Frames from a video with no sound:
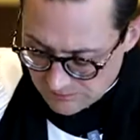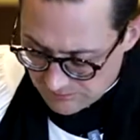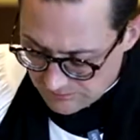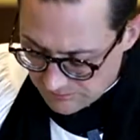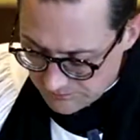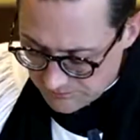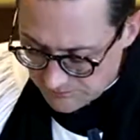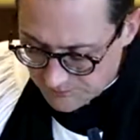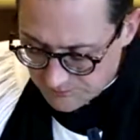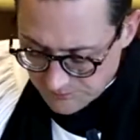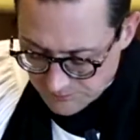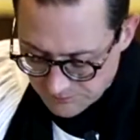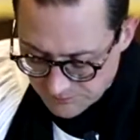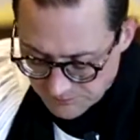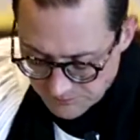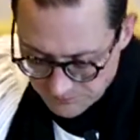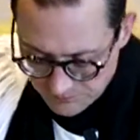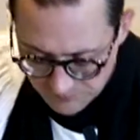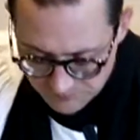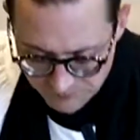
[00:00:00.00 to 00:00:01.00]

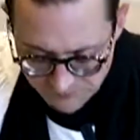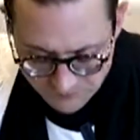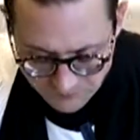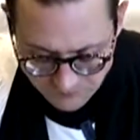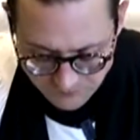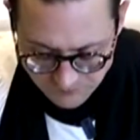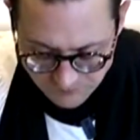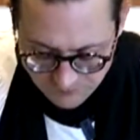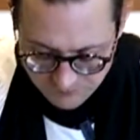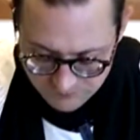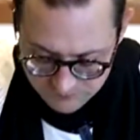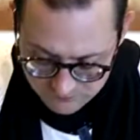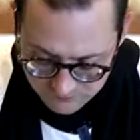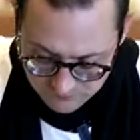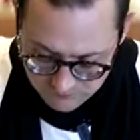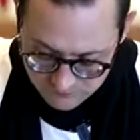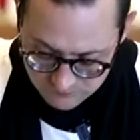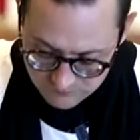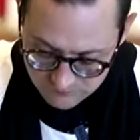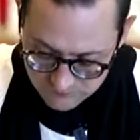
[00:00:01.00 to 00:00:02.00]

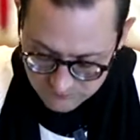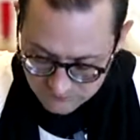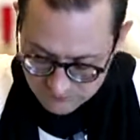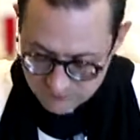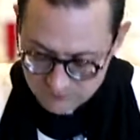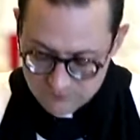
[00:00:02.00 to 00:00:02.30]
(no one is talking)